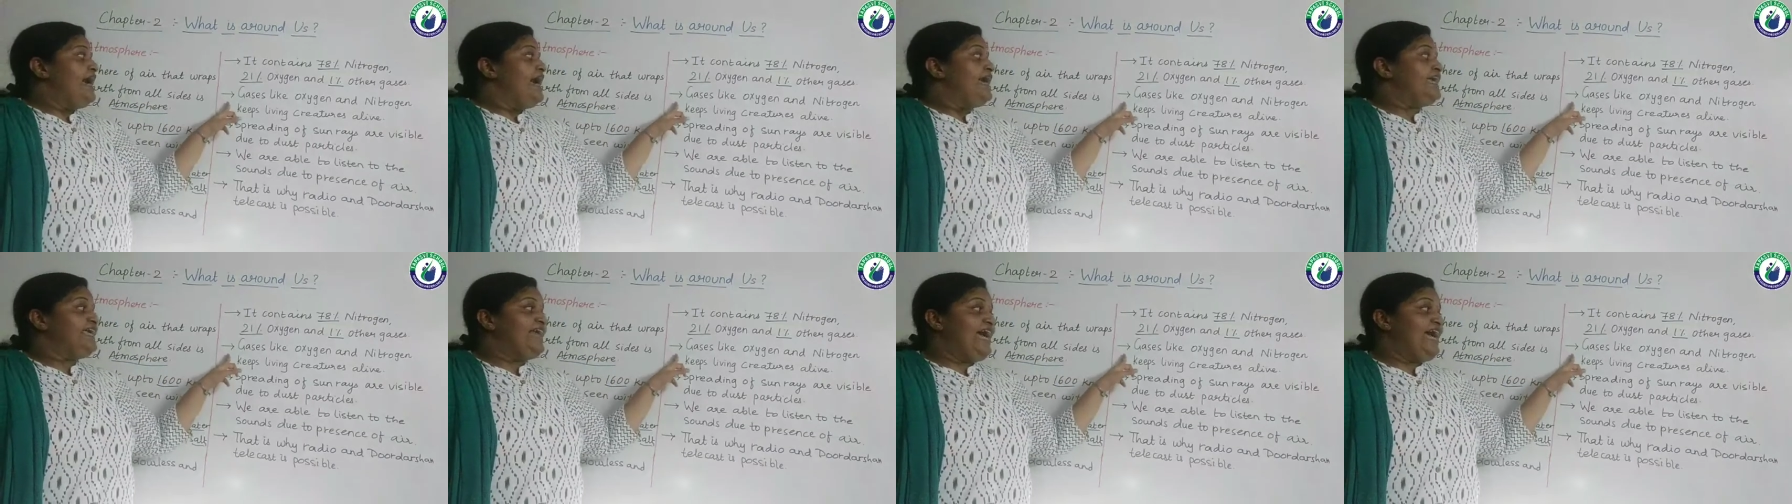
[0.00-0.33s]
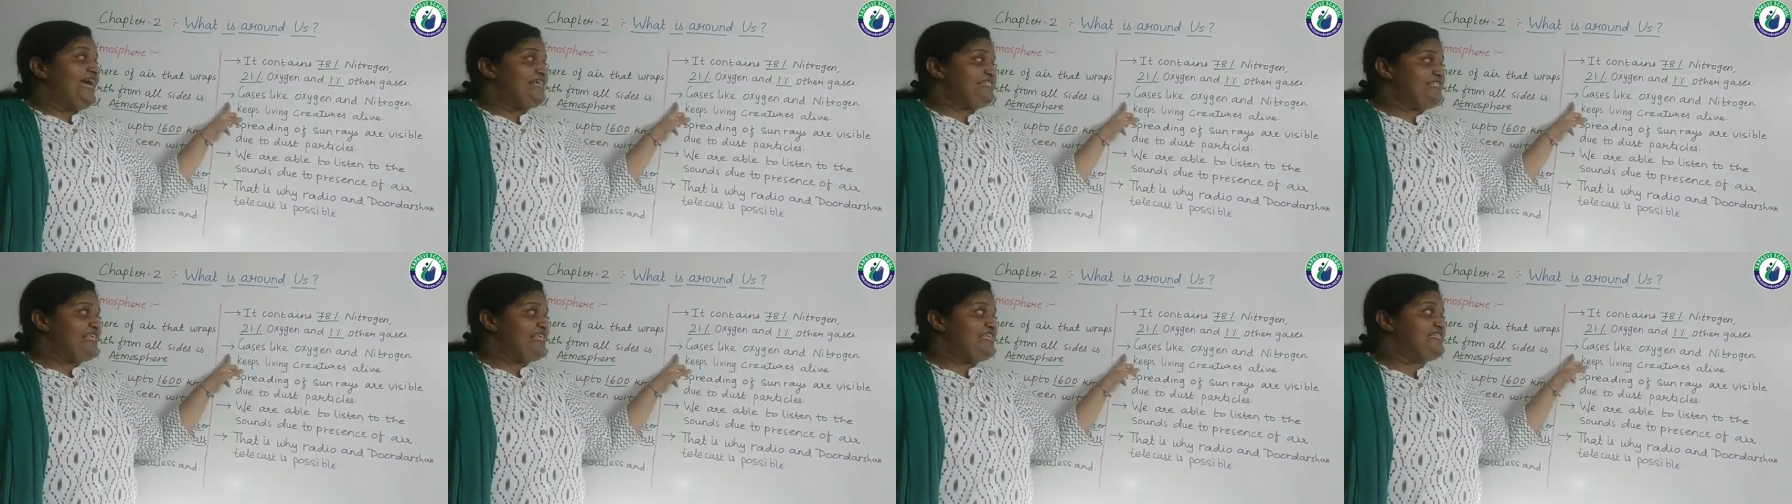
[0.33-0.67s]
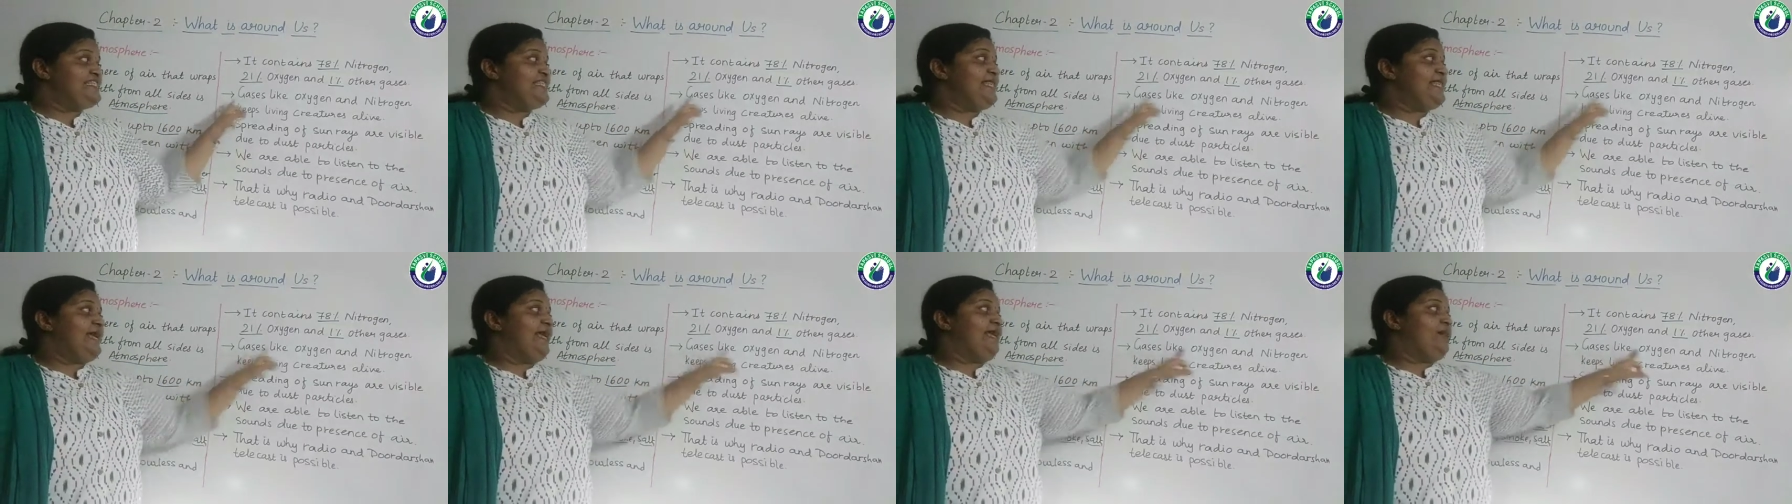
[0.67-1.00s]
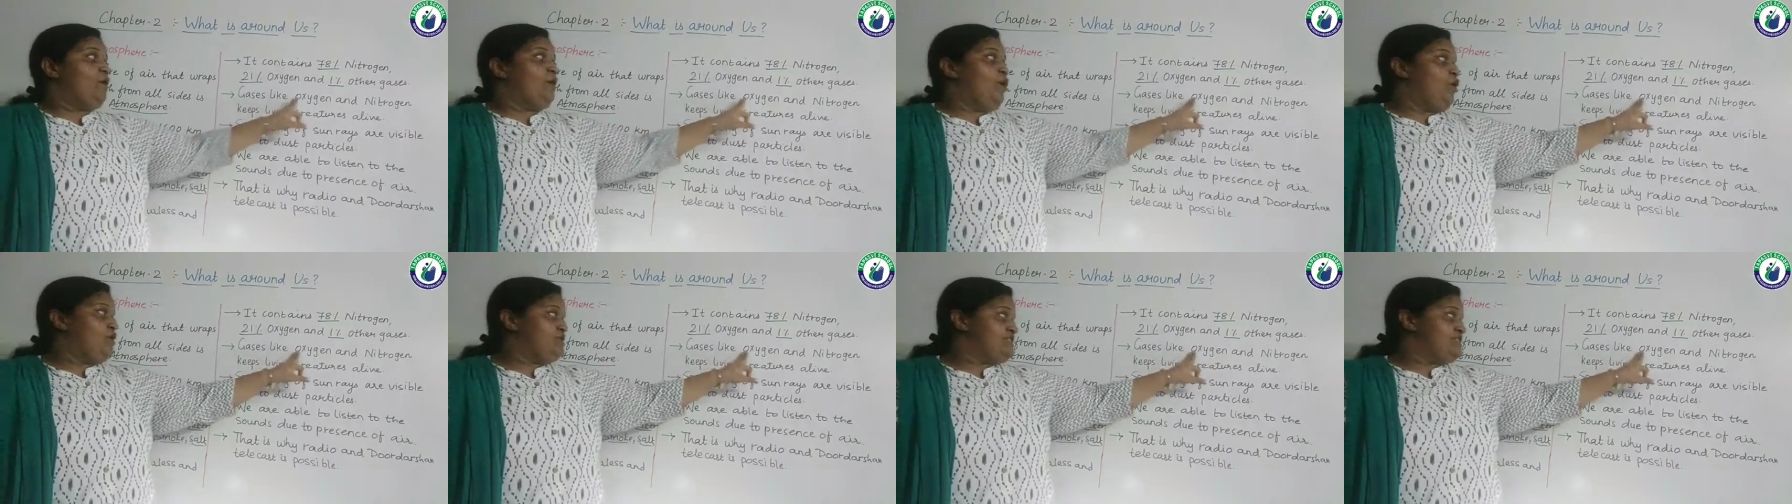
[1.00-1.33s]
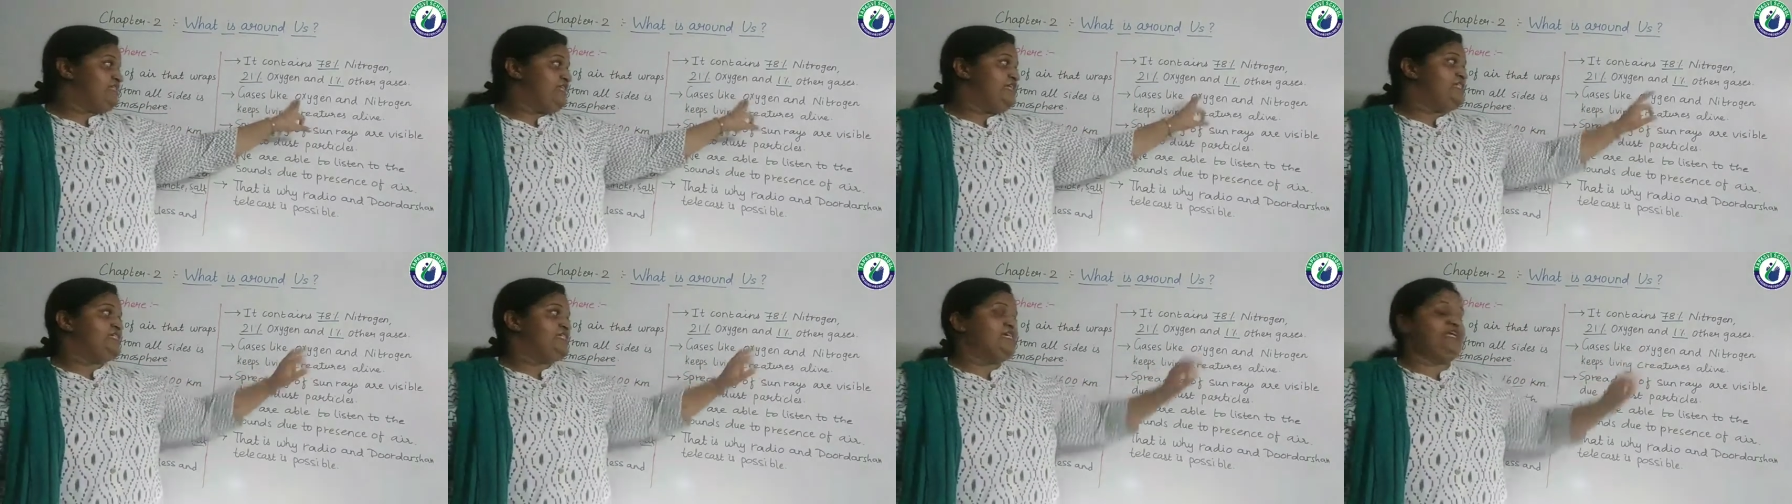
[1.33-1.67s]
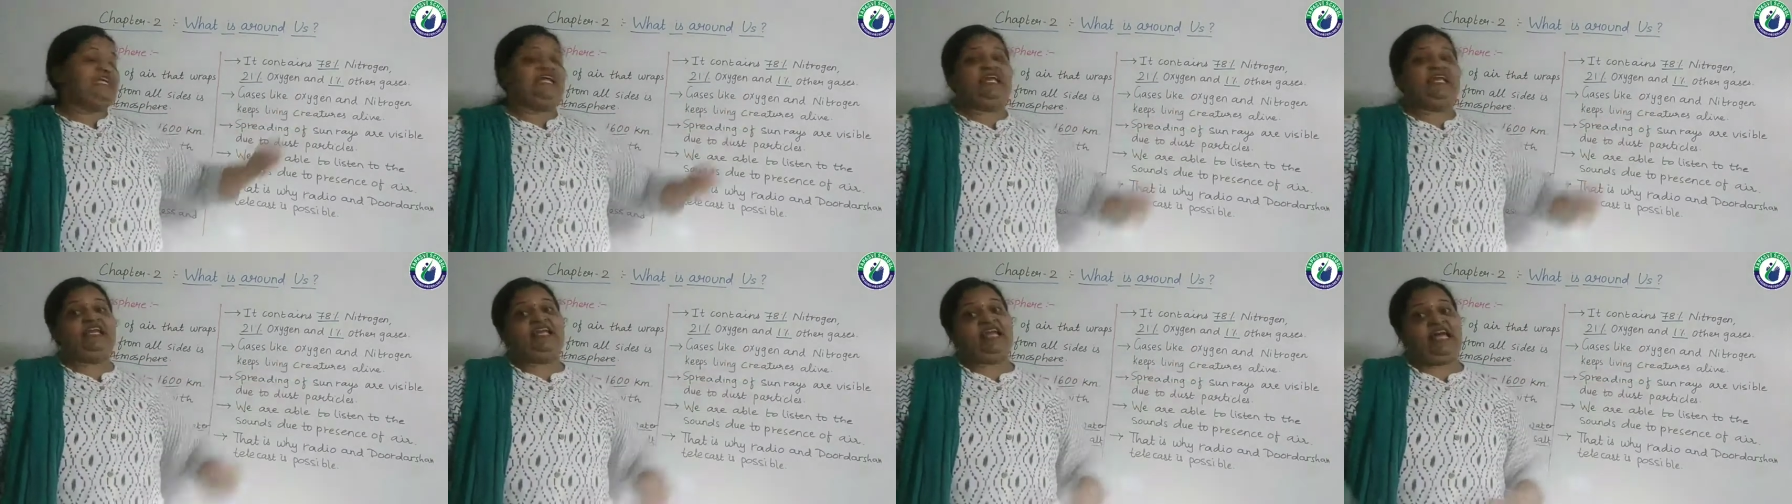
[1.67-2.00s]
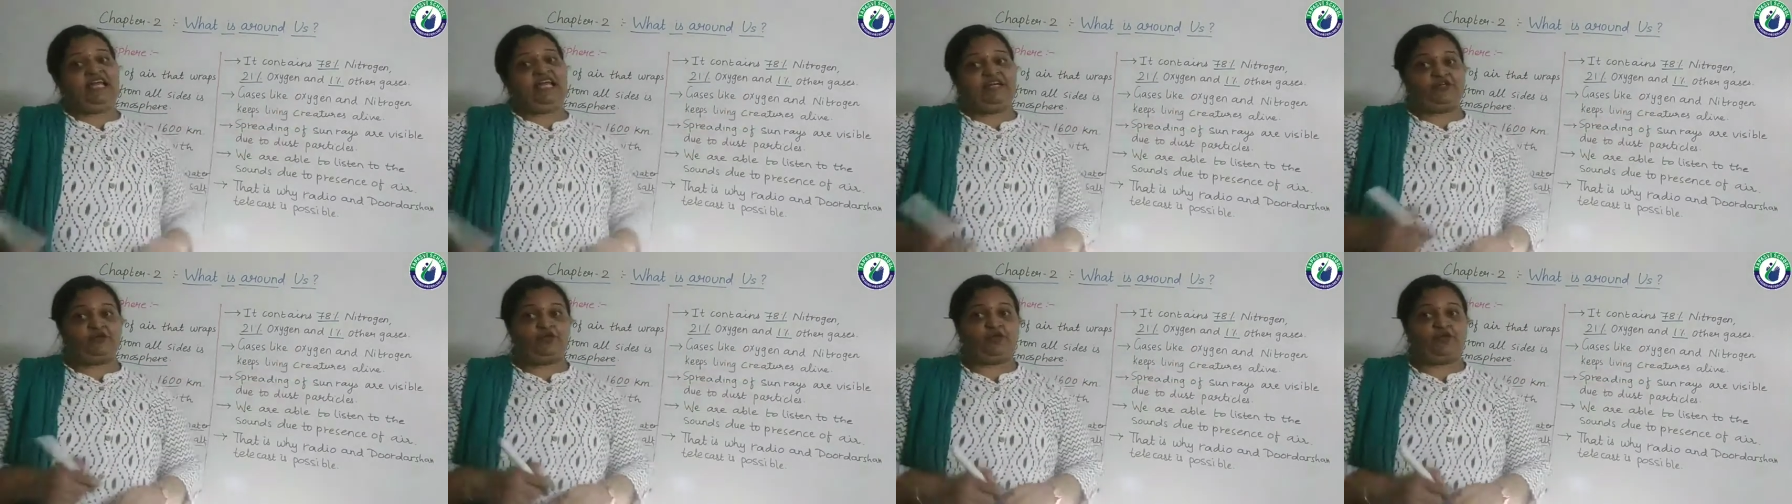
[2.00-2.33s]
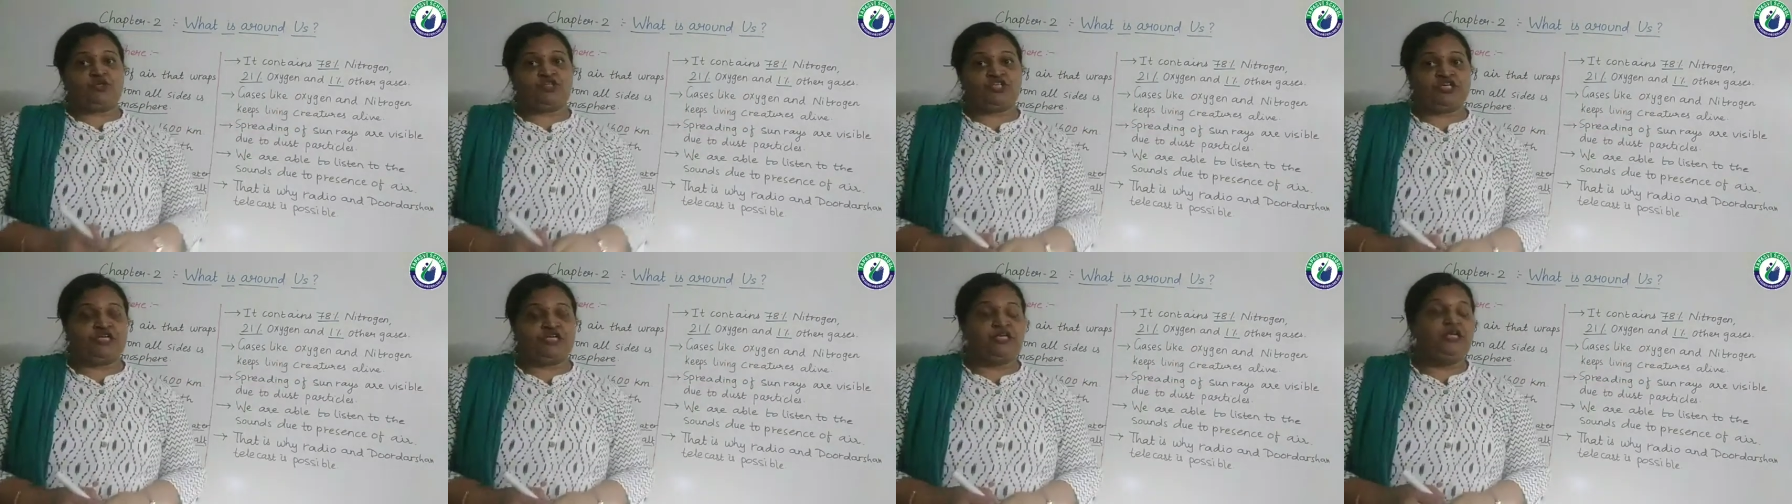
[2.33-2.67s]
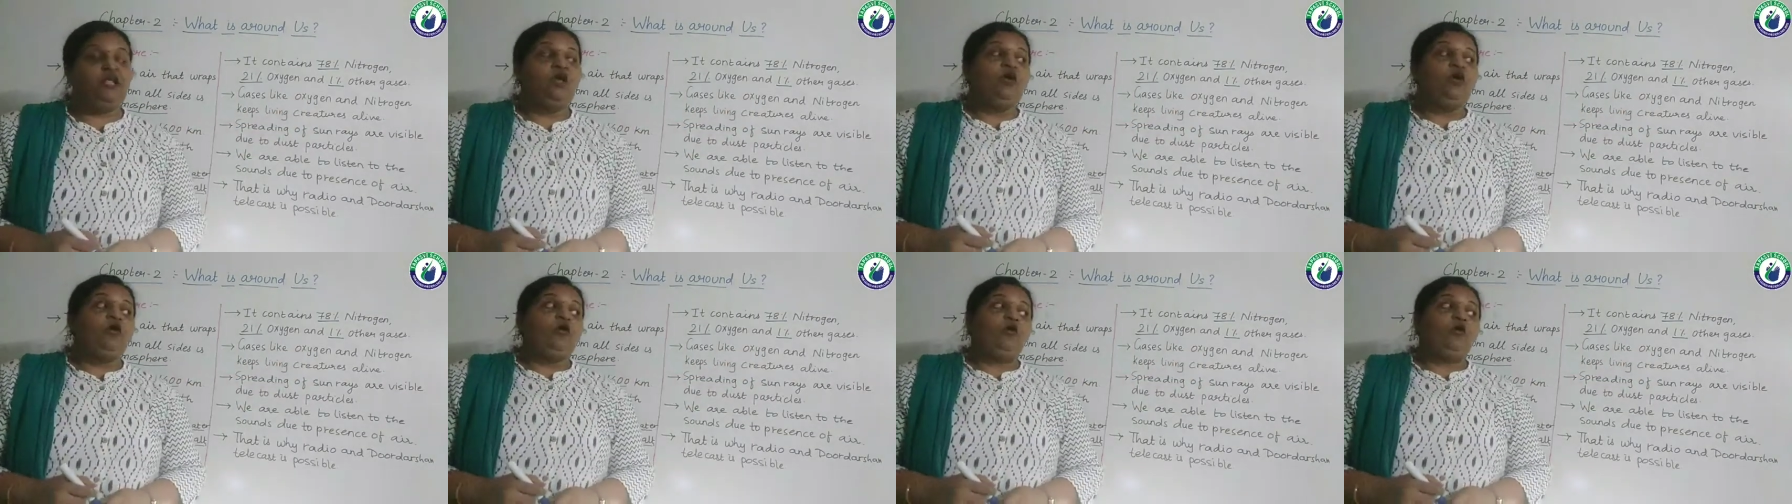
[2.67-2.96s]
Gases like oxygen and nitrogen